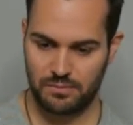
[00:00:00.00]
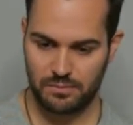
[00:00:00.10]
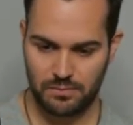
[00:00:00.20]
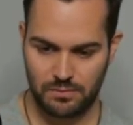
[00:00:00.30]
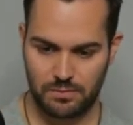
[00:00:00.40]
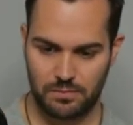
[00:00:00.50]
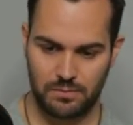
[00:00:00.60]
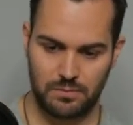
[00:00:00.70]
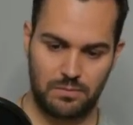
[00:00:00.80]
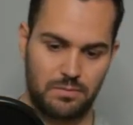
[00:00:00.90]

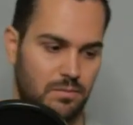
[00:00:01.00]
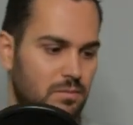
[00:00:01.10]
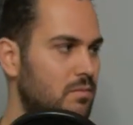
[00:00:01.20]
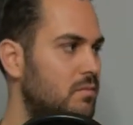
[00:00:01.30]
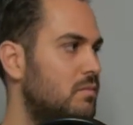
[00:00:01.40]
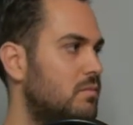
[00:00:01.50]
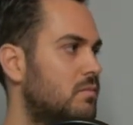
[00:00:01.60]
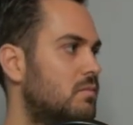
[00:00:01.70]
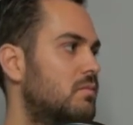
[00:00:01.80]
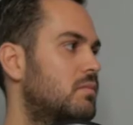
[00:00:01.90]

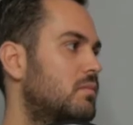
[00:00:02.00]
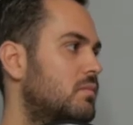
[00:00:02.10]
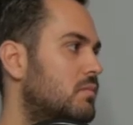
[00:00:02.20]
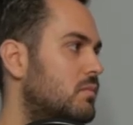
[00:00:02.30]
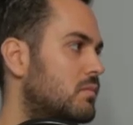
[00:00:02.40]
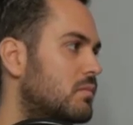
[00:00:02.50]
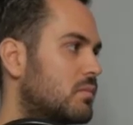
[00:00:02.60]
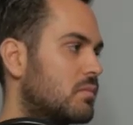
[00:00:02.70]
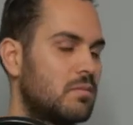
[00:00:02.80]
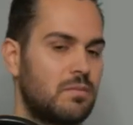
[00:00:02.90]

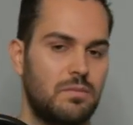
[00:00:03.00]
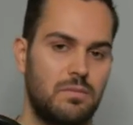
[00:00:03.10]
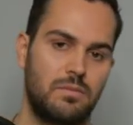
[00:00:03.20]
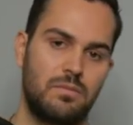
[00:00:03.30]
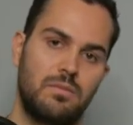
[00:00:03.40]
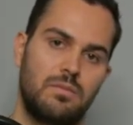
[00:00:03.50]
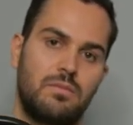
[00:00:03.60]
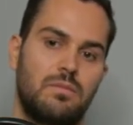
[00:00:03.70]
[no speech]